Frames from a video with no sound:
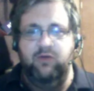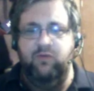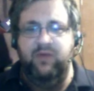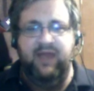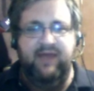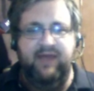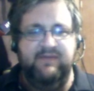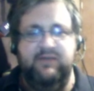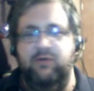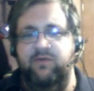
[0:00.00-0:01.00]
We have
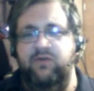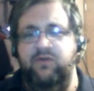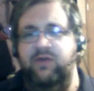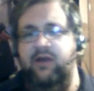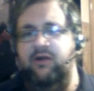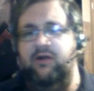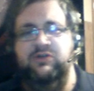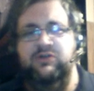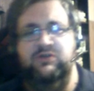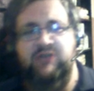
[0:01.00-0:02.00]
0 of 2 characters
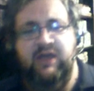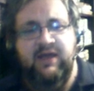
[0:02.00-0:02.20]
used.